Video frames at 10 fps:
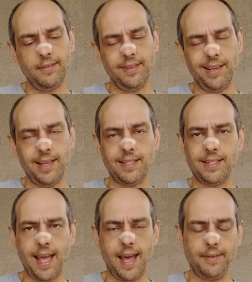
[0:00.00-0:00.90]
and
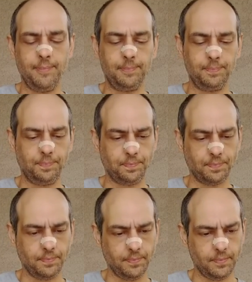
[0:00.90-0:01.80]
sad.
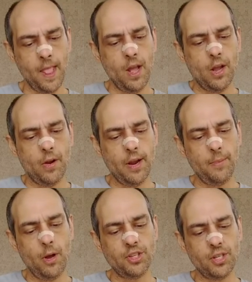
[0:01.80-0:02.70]
Her
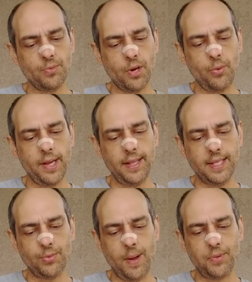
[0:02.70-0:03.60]
emotions were quickly
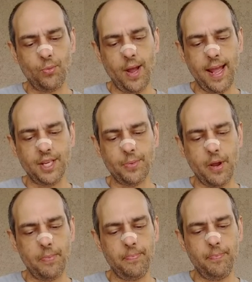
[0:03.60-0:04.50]
swept away to